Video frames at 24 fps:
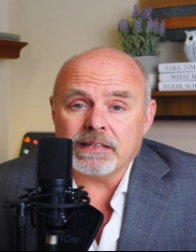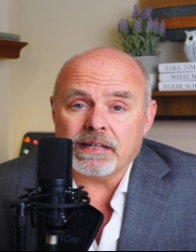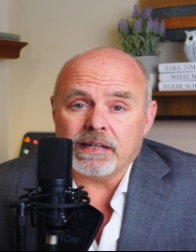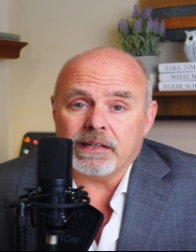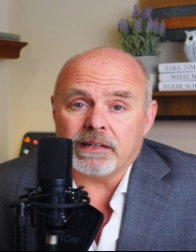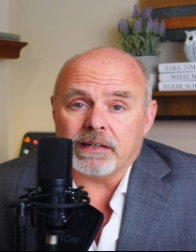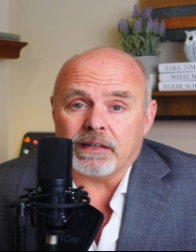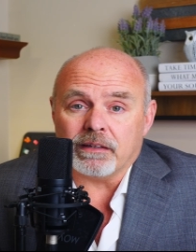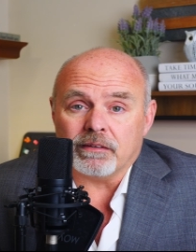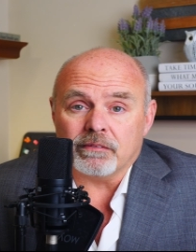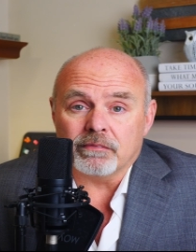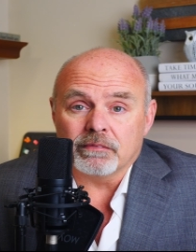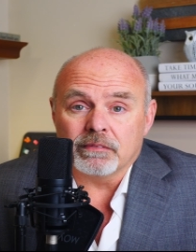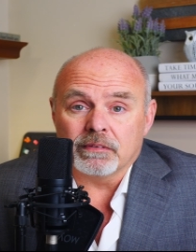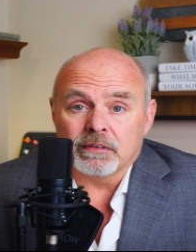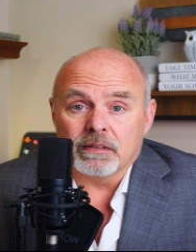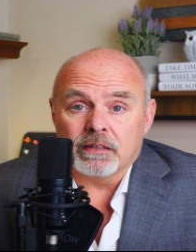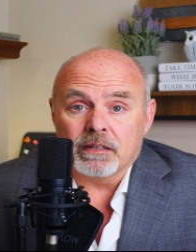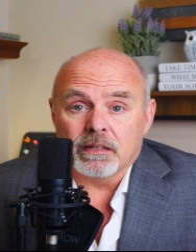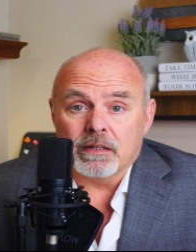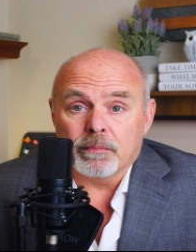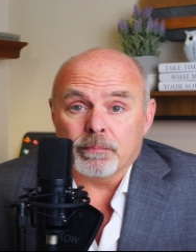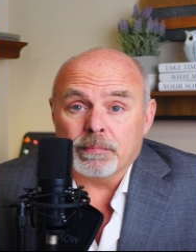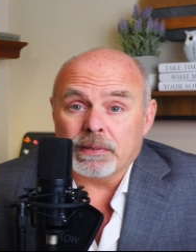eighty.
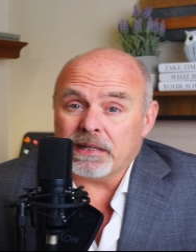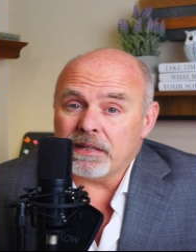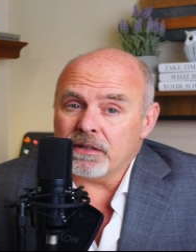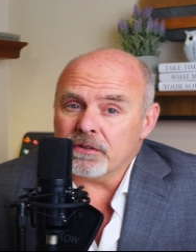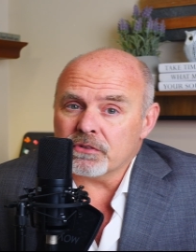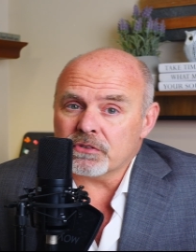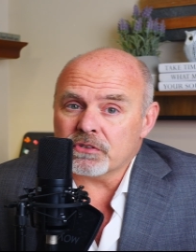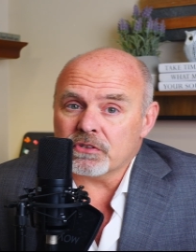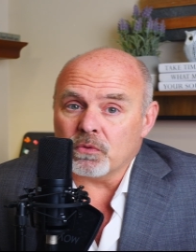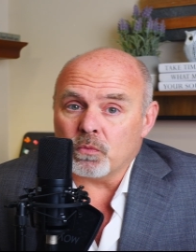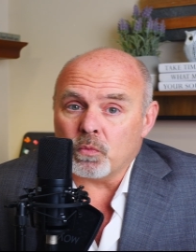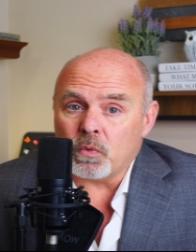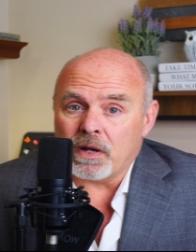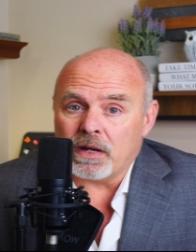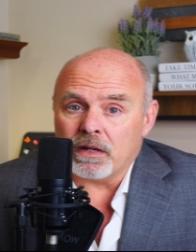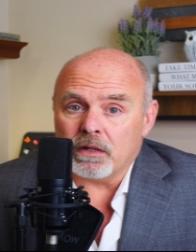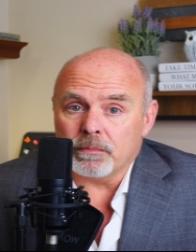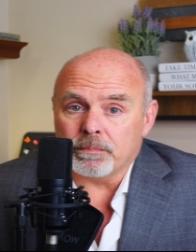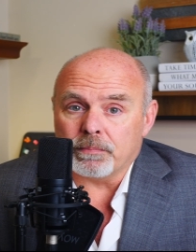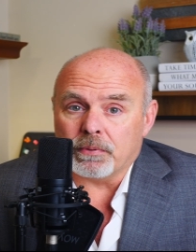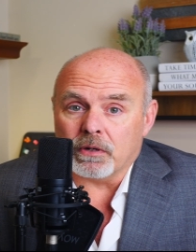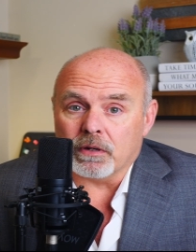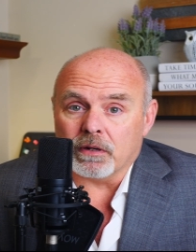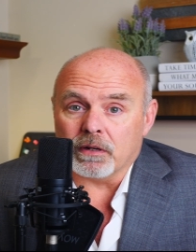But here's the
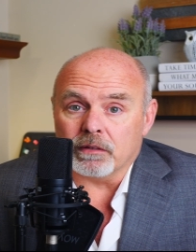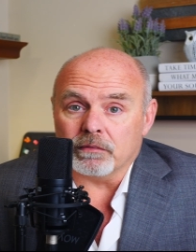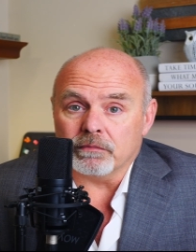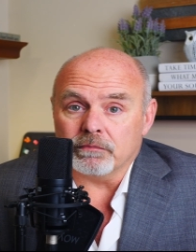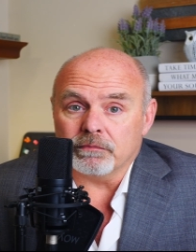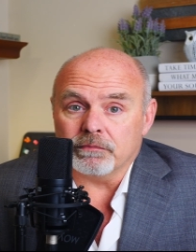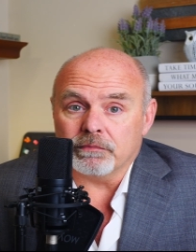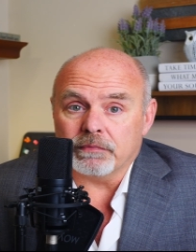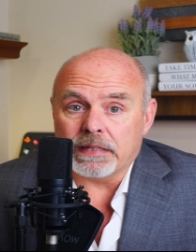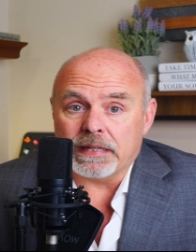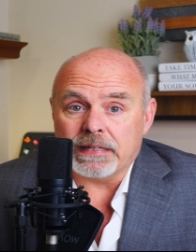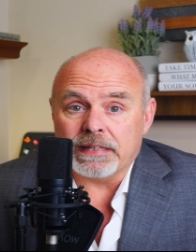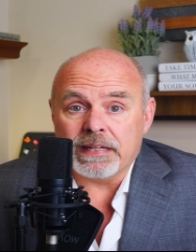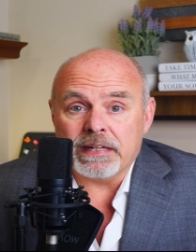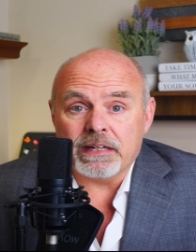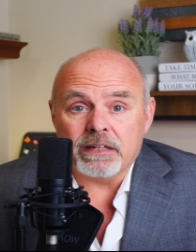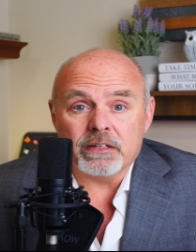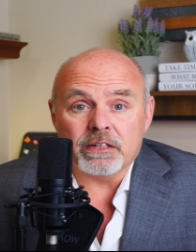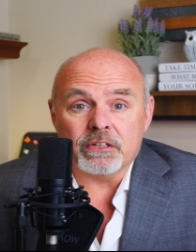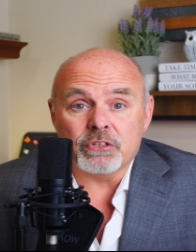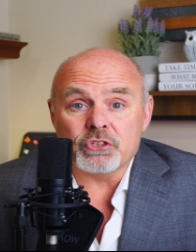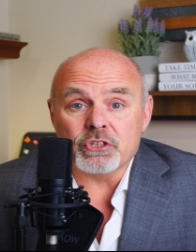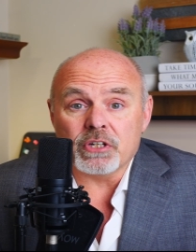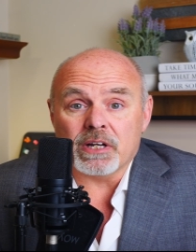wild part. They needed
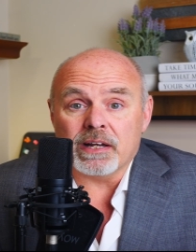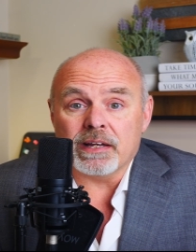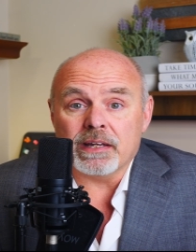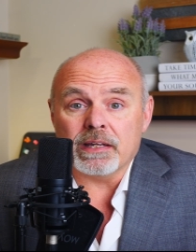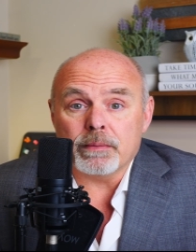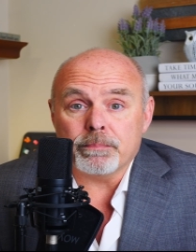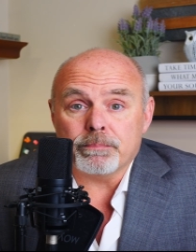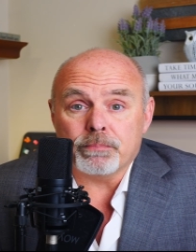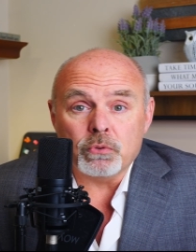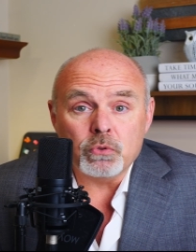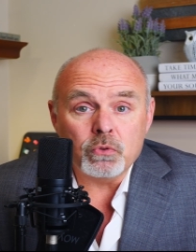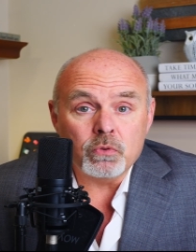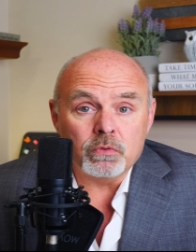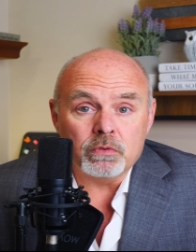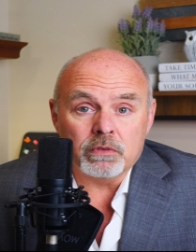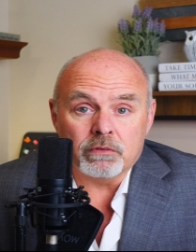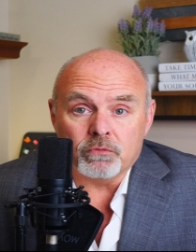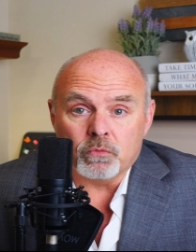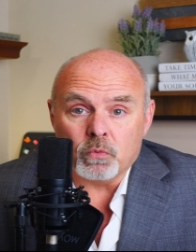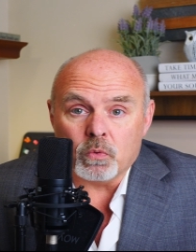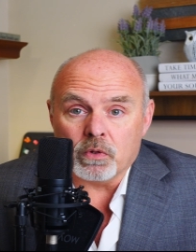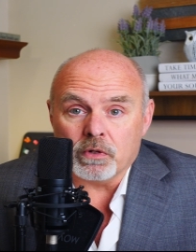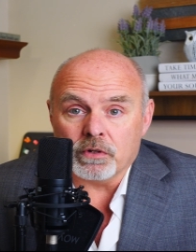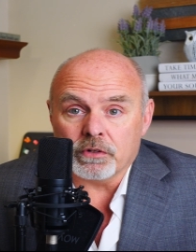a giant pool of
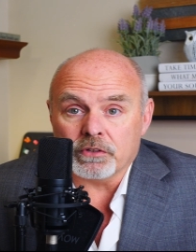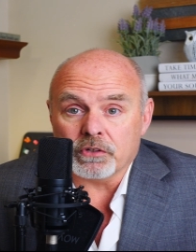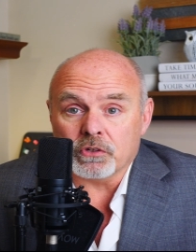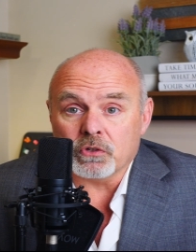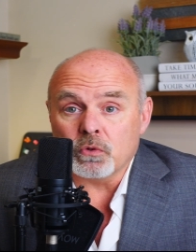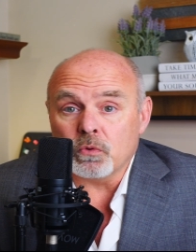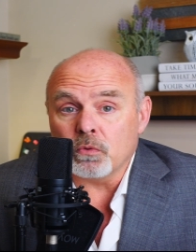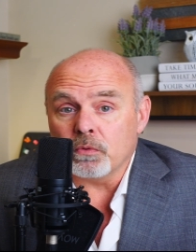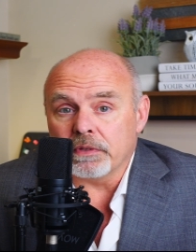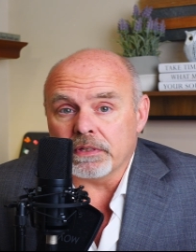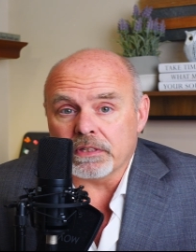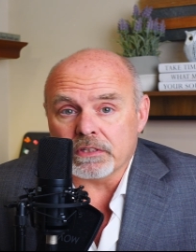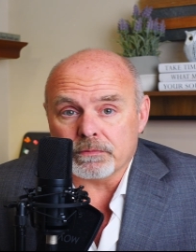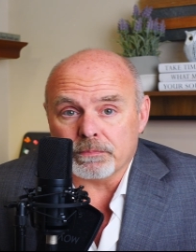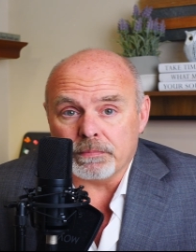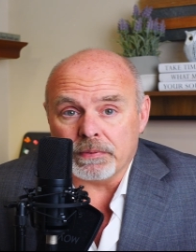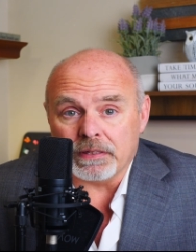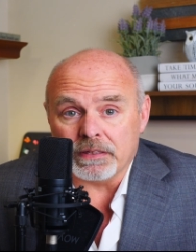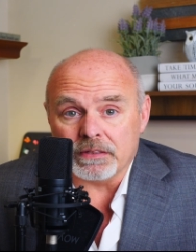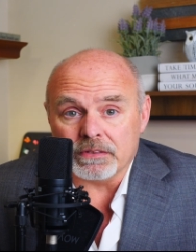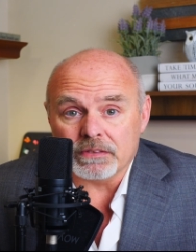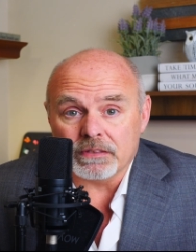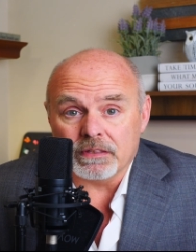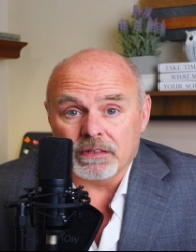water to cool this
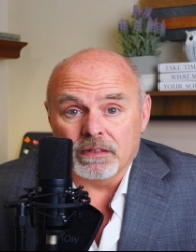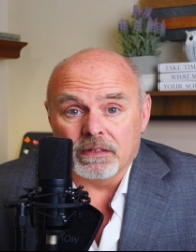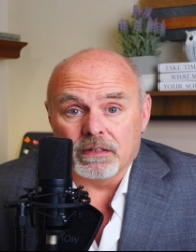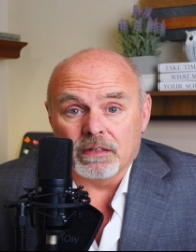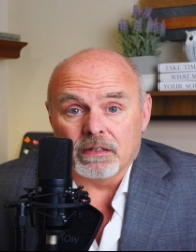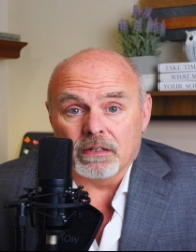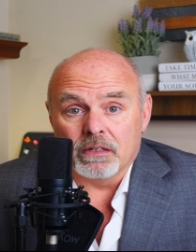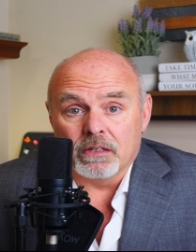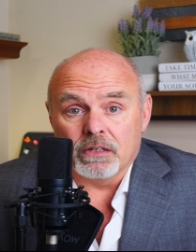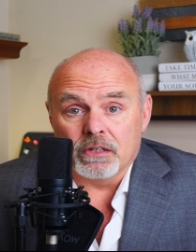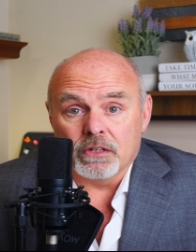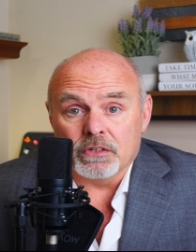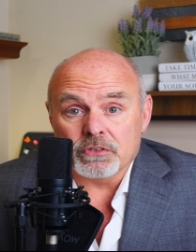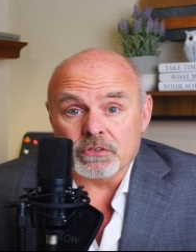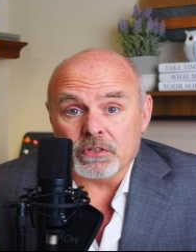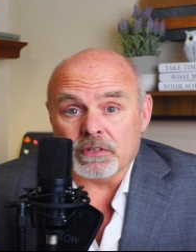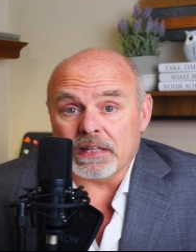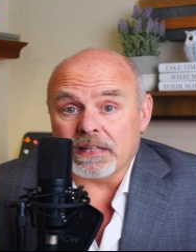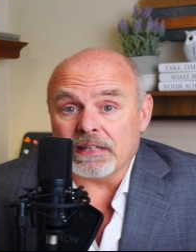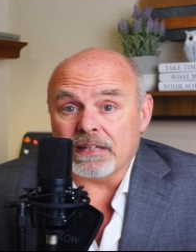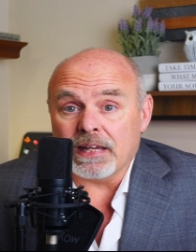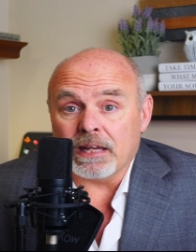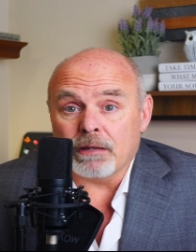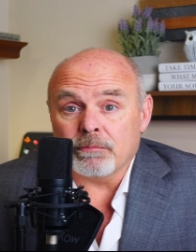beast, so
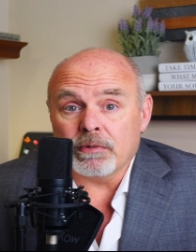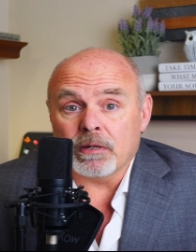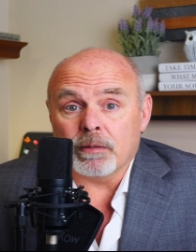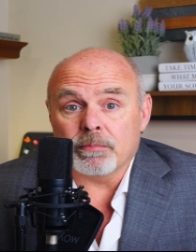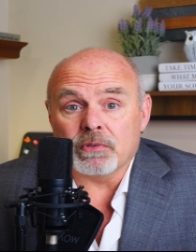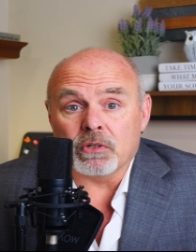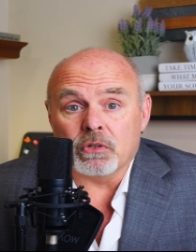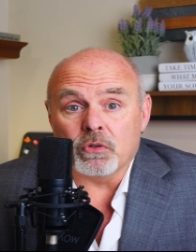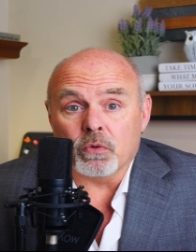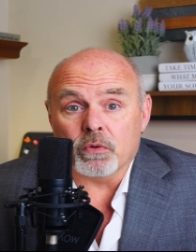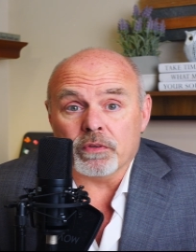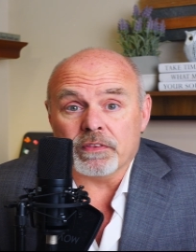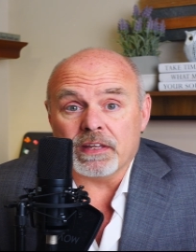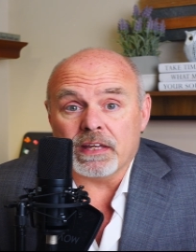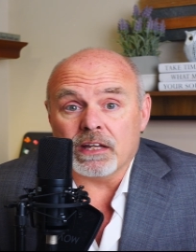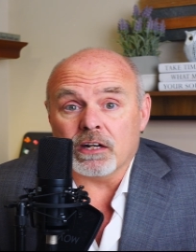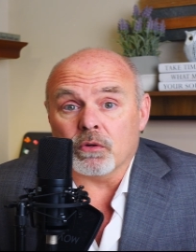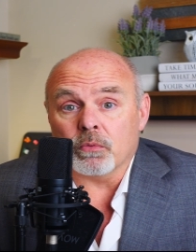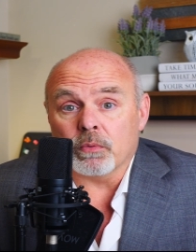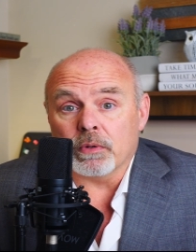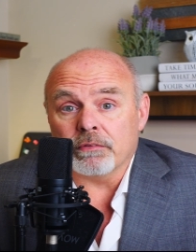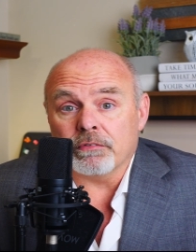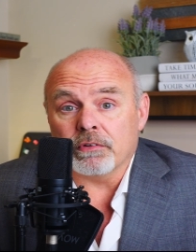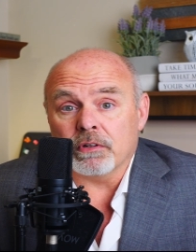they dammed up the North Anna
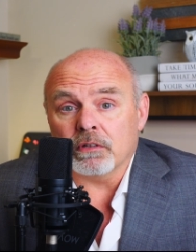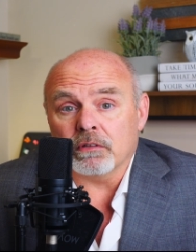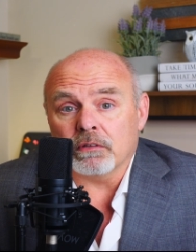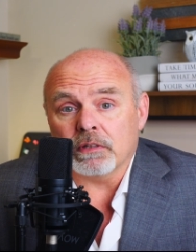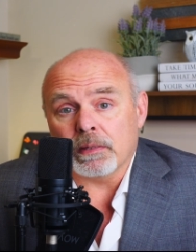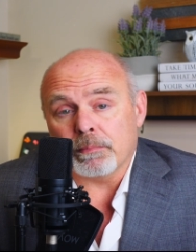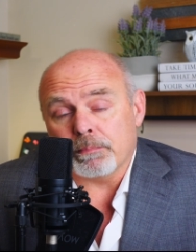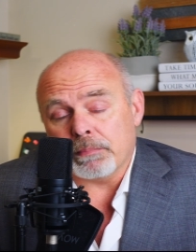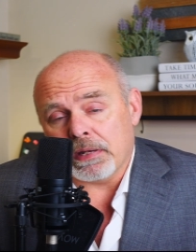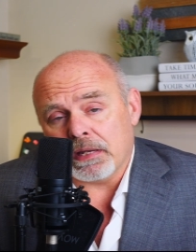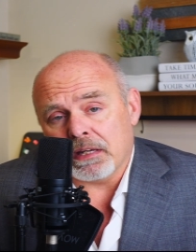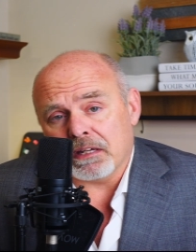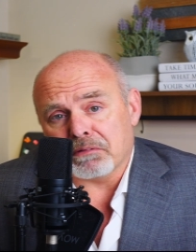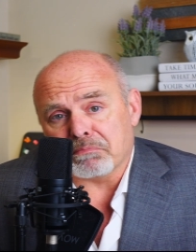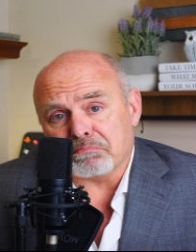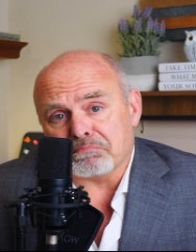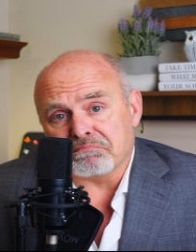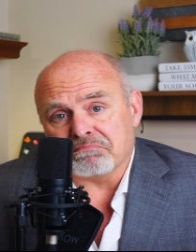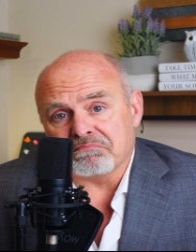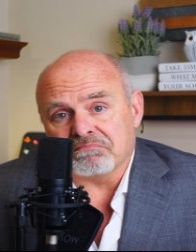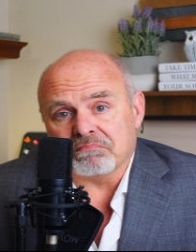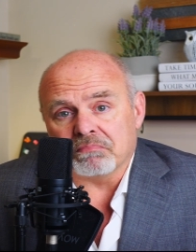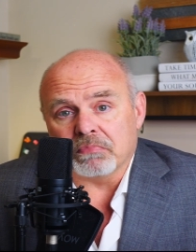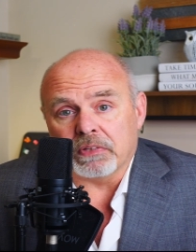River, and bam,
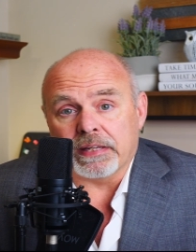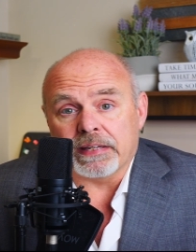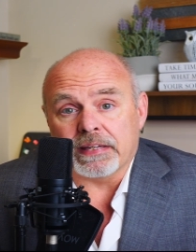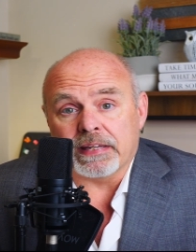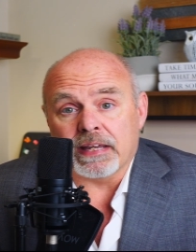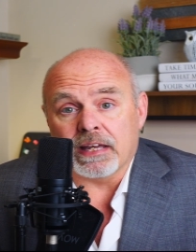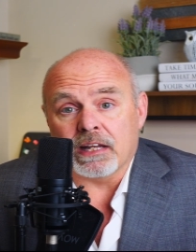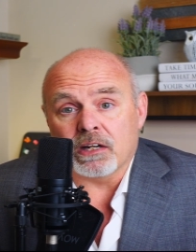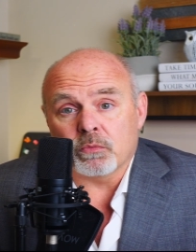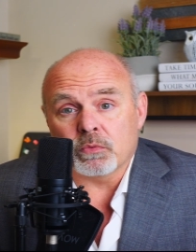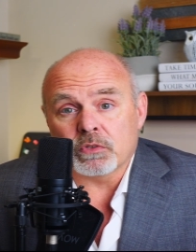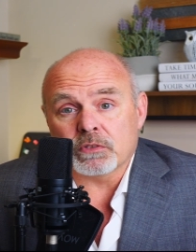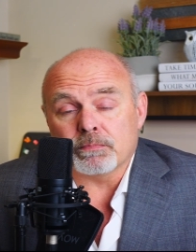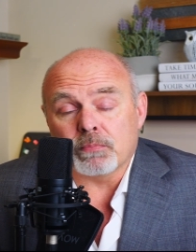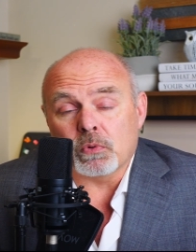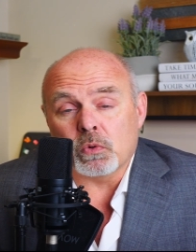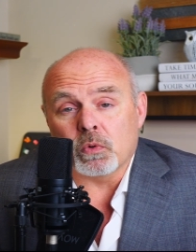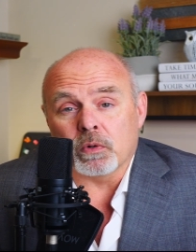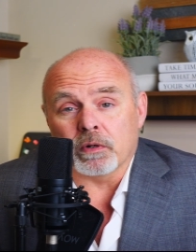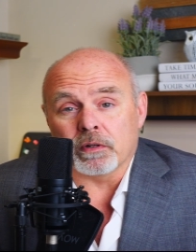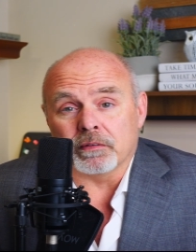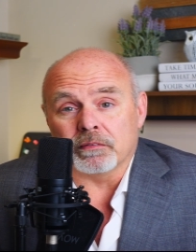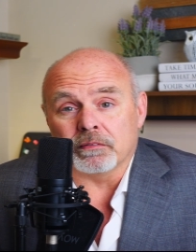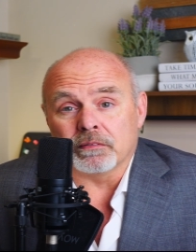Lake Anna was
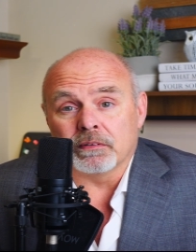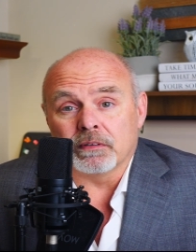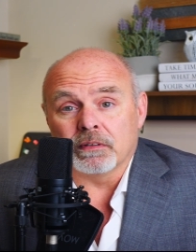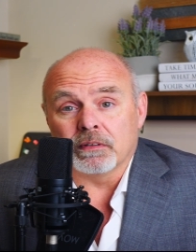born.